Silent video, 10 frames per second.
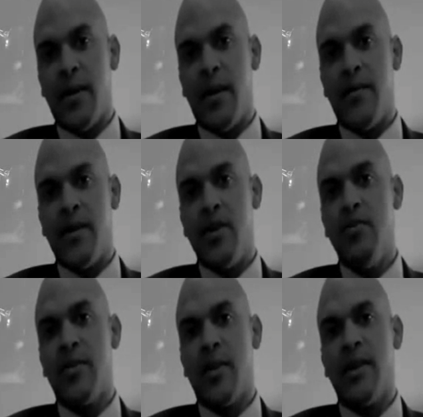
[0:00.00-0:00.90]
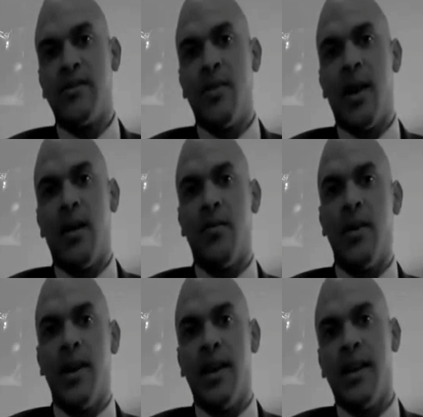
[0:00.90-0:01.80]
of the human race
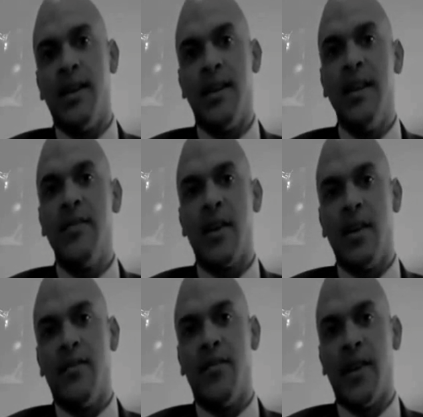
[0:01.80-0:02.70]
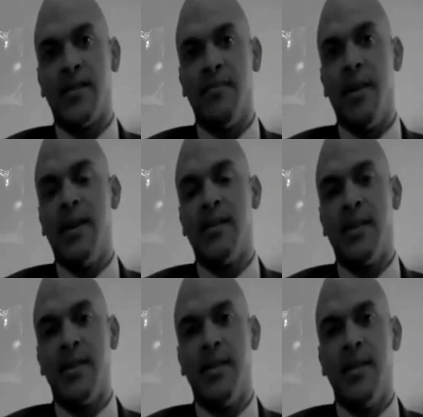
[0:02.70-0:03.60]
without really leaving enough
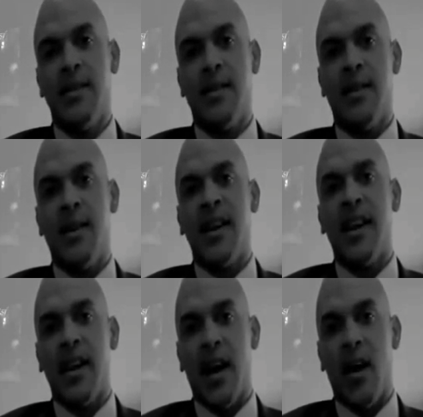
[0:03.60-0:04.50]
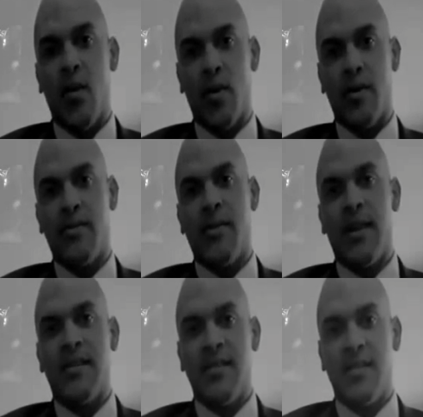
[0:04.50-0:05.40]
flexibility in our
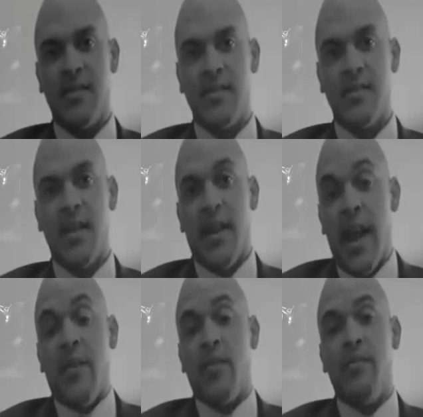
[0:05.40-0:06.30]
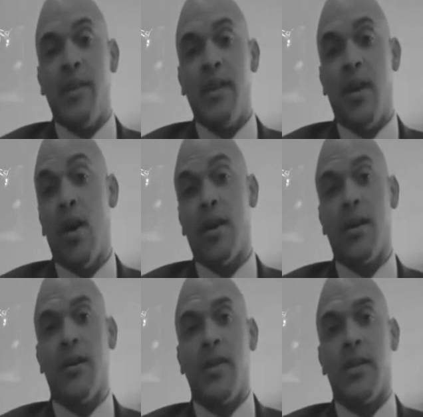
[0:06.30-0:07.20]
existence. And that would be art.
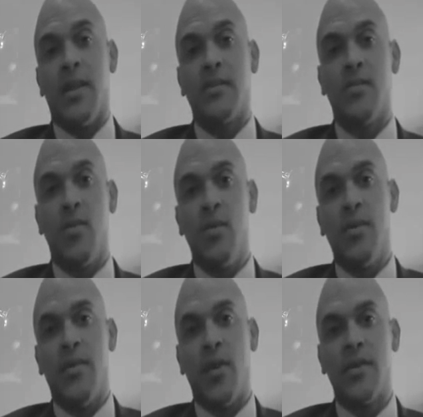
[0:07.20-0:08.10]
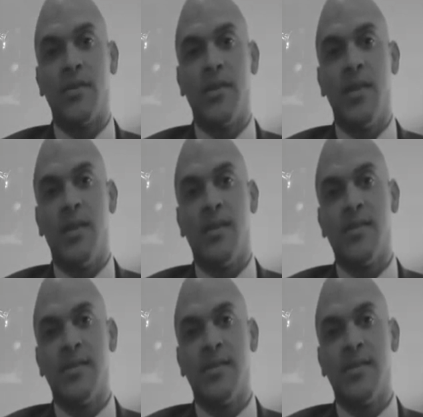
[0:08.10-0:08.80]
And I think that's the role of artists in our